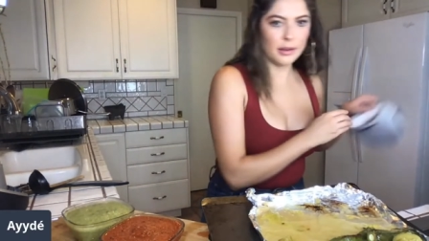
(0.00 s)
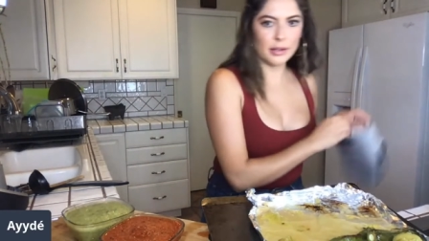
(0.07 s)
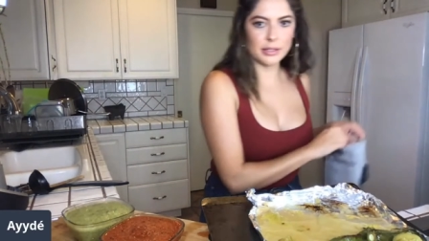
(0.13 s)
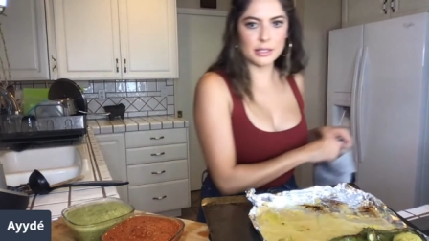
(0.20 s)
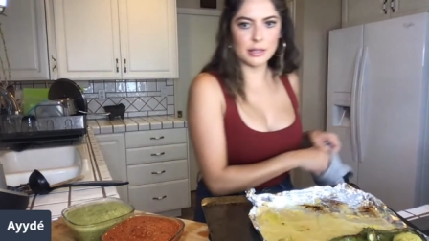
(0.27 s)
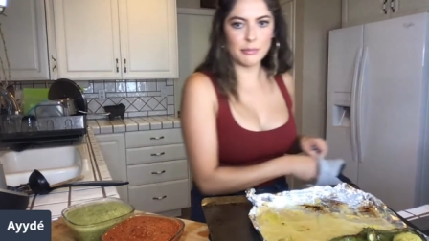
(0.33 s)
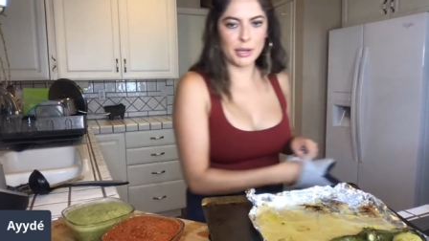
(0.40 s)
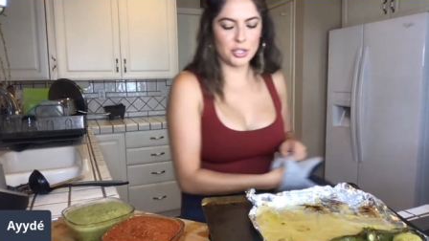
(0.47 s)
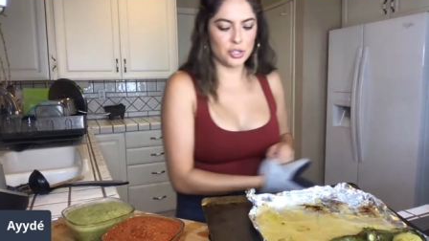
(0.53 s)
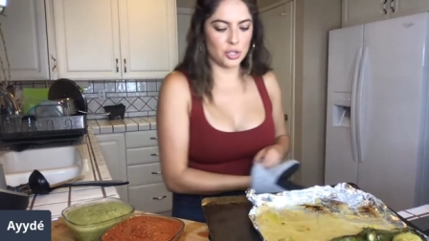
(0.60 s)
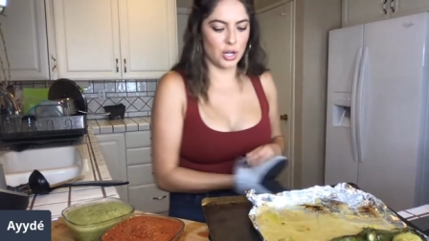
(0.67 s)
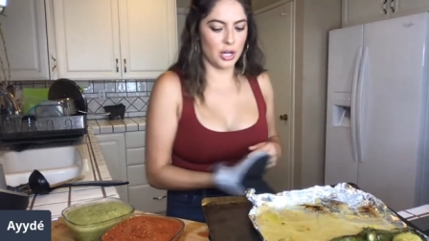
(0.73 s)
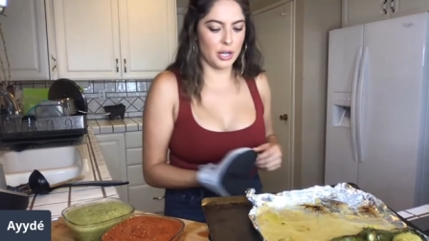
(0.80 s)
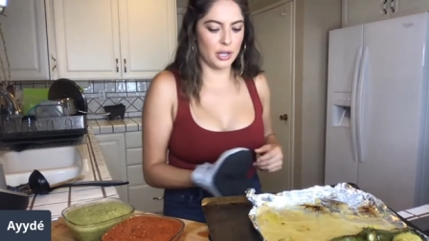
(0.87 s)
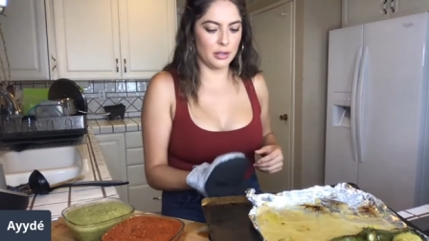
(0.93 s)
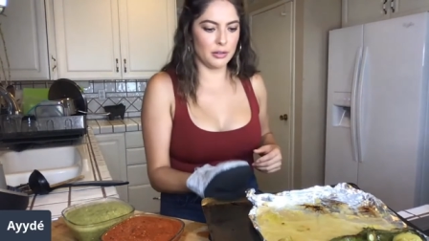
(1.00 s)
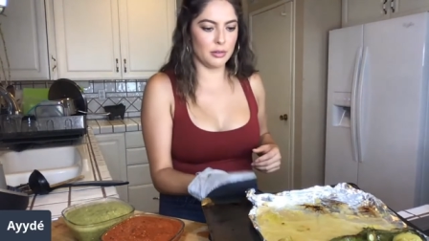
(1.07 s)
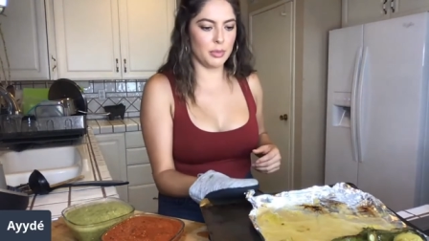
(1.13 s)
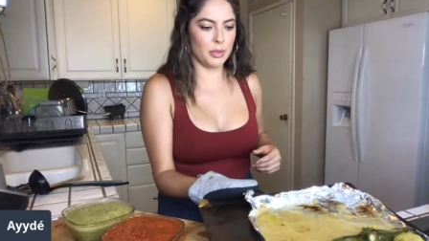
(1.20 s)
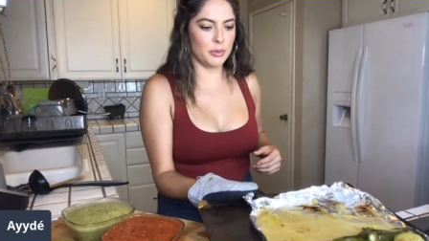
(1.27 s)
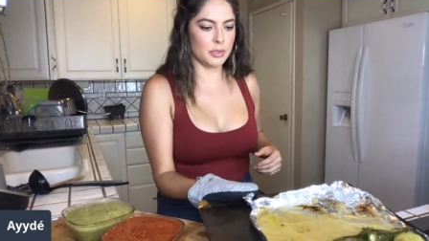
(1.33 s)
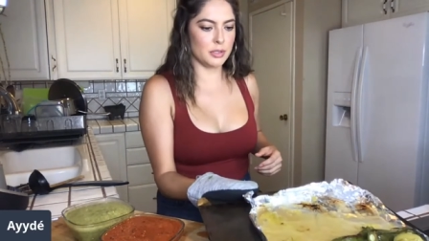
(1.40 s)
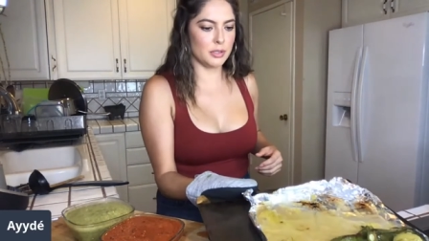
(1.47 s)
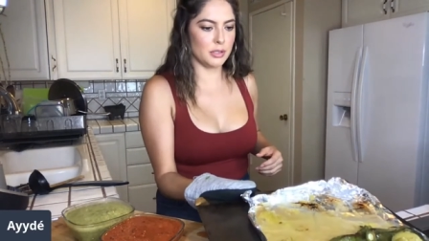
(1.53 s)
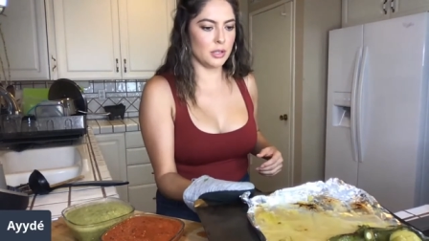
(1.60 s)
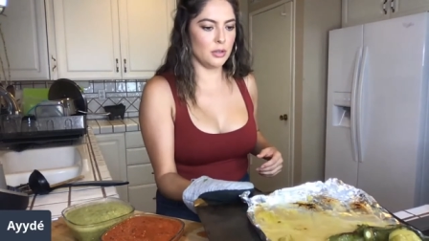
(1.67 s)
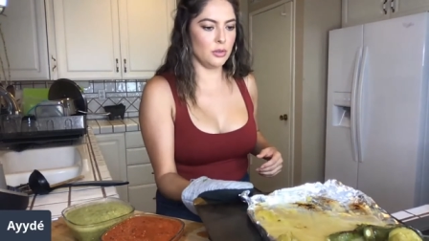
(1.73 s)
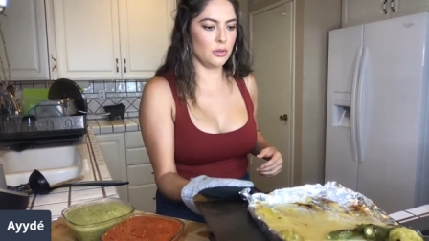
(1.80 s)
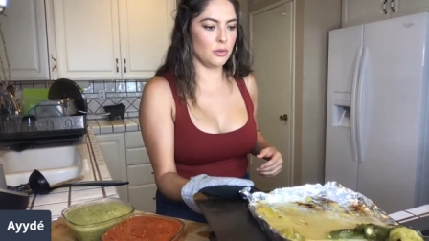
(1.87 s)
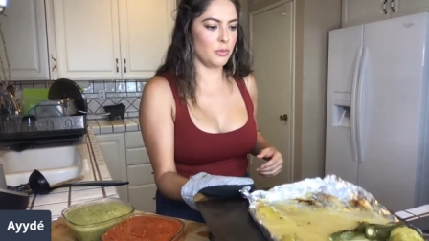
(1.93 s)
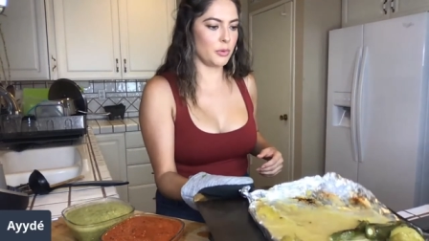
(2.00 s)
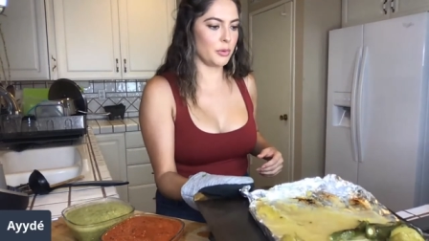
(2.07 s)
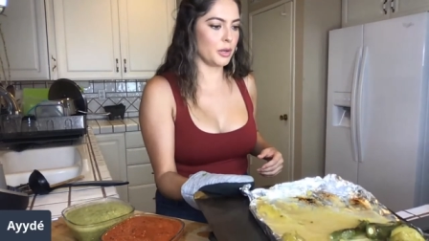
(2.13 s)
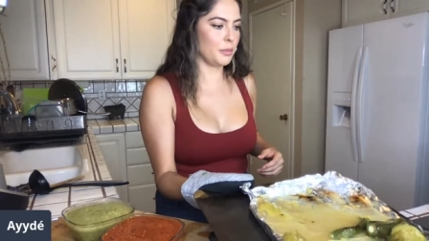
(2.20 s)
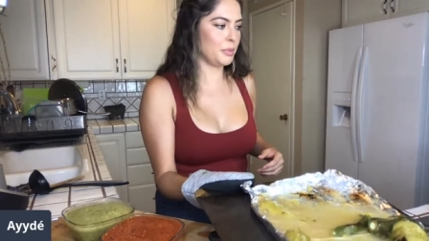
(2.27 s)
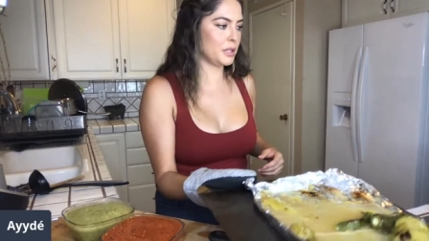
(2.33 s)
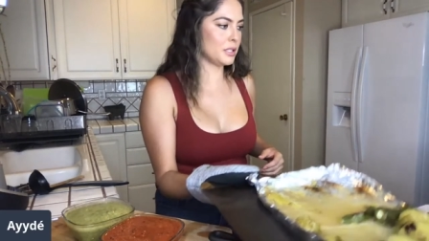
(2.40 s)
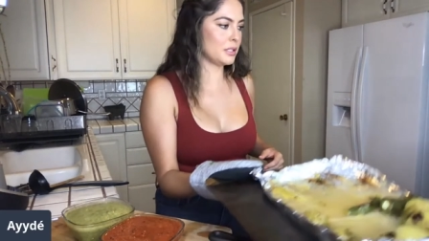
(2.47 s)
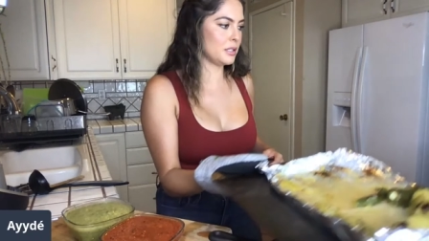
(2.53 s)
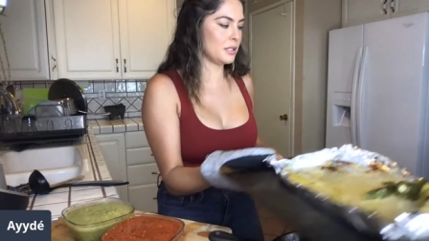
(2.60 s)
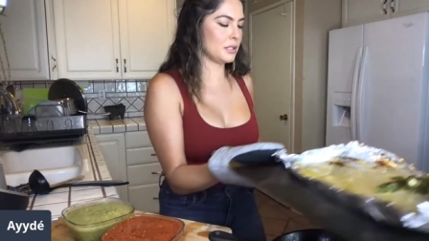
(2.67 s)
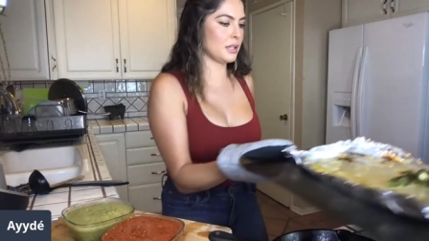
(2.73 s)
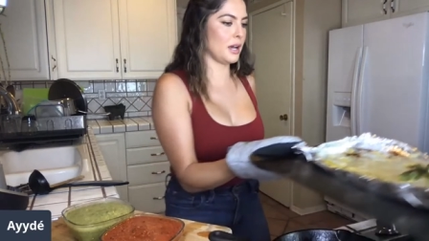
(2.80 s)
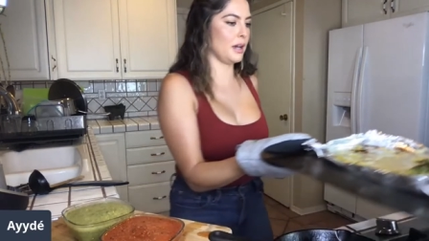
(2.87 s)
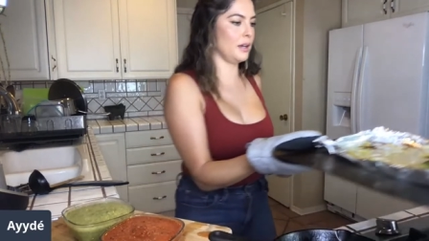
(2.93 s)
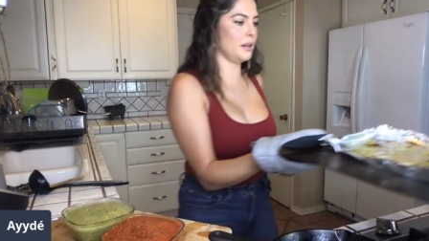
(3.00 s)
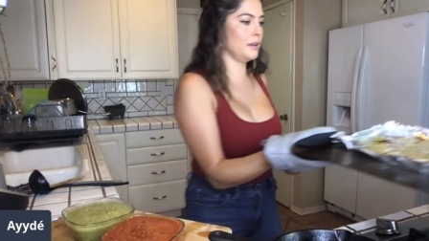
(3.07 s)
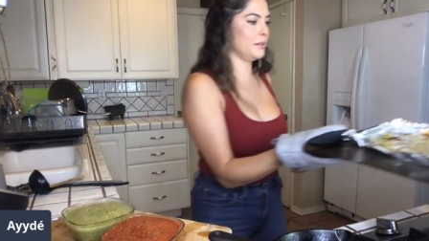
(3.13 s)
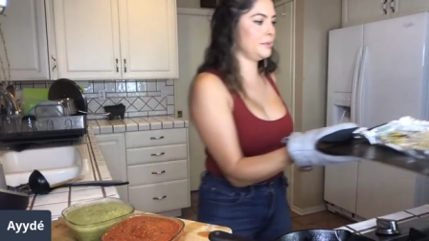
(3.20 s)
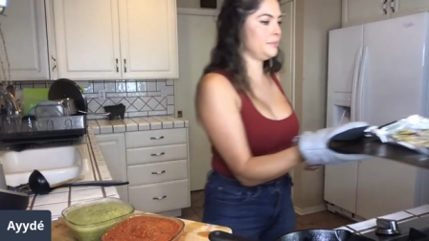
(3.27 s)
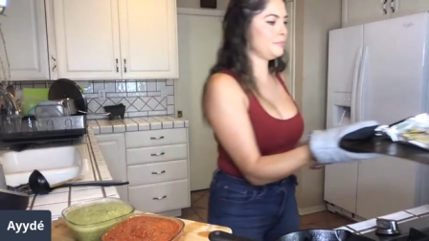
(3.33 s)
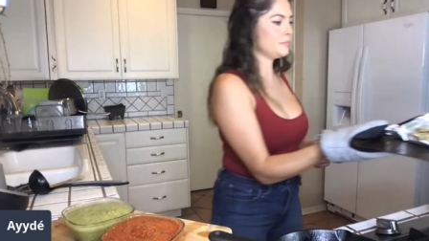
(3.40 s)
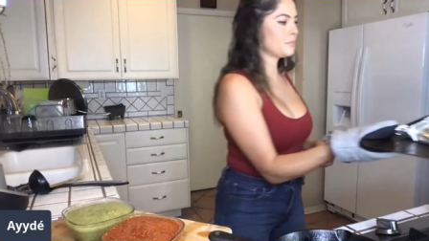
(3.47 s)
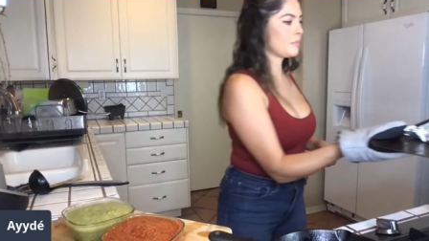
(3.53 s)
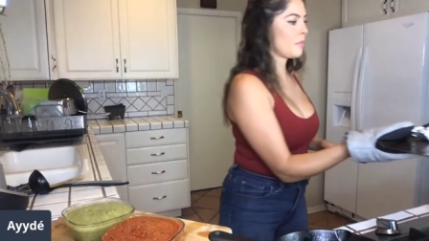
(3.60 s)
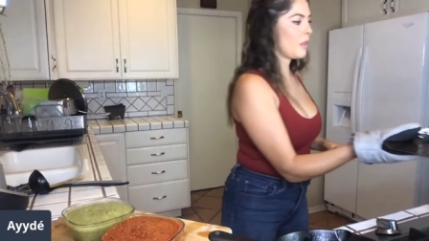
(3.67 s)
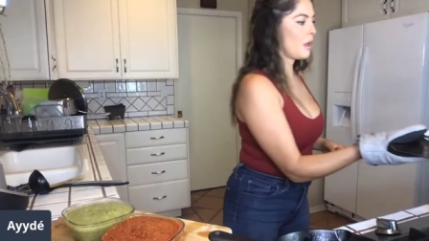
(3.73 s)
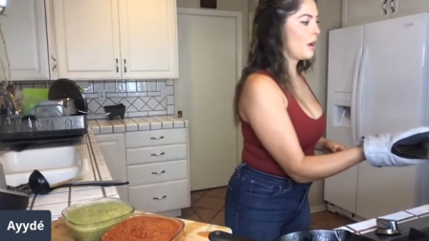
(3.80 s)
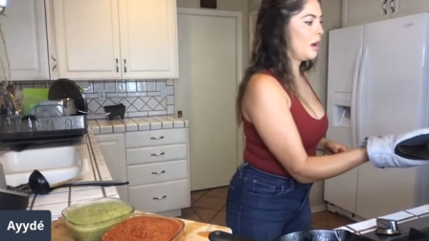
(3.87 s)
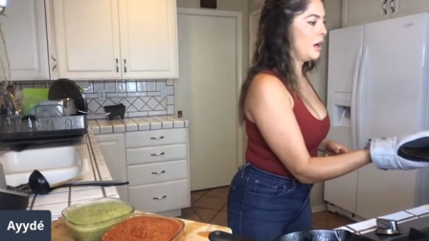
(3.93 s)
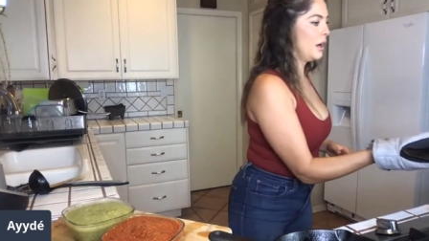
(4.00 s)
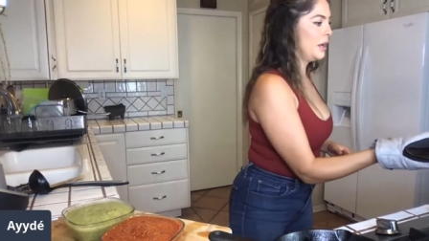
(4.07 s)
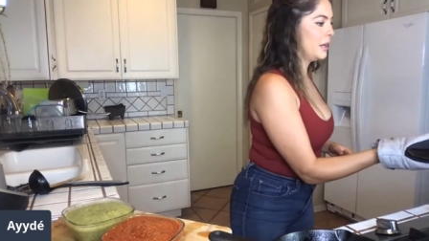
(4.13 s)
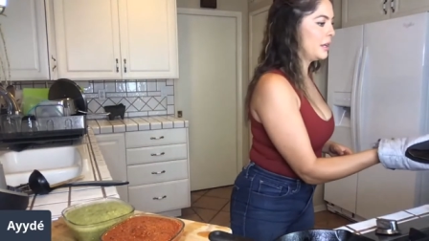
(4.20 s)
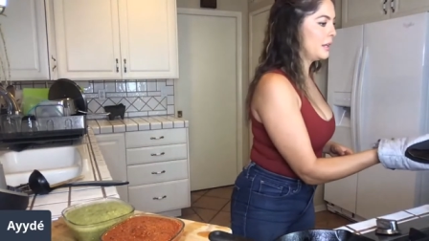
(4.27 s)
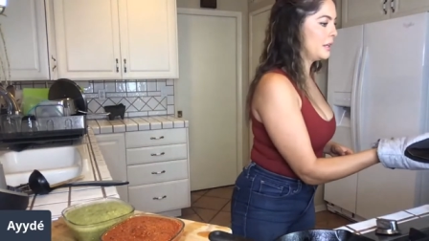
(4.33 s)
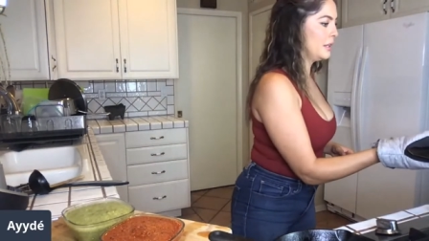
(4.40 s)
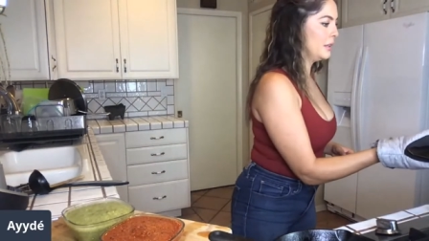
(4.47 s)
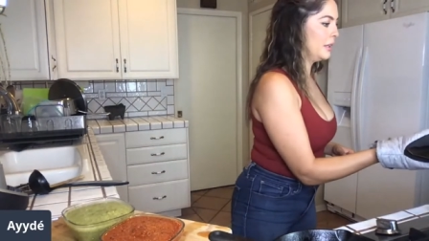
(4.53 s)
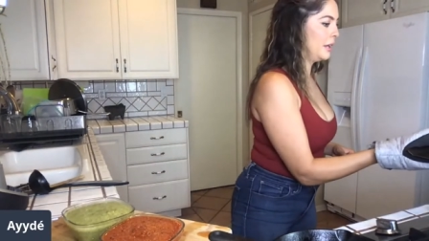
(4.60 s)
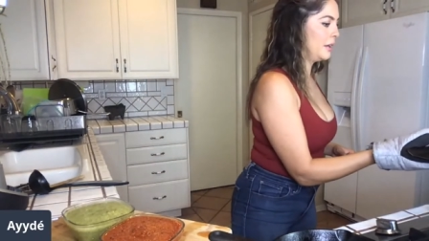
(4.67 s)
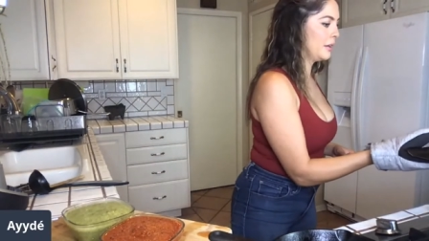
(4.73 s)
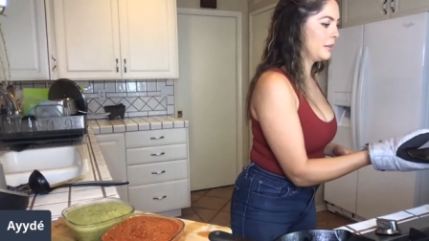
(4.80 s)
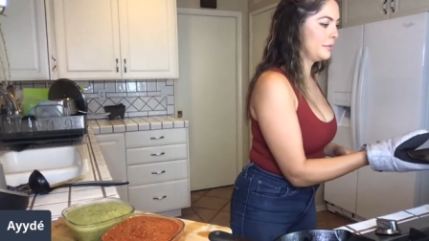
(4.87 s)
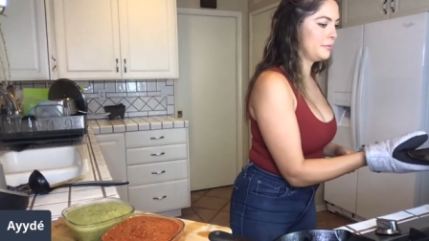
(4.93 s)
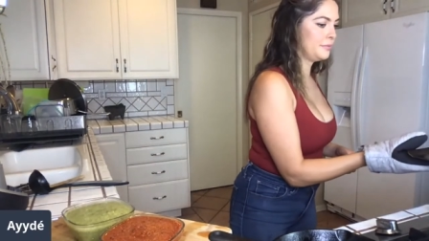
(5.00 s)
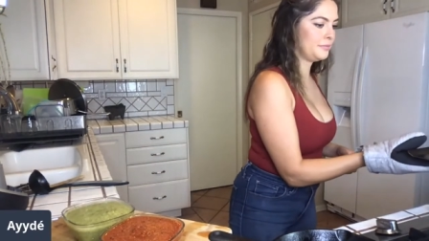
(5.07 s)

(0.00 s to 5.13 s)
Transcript: It's in my shot. Nobody wants to see you no more. I'm gonna put this to the side. I'll edit in later.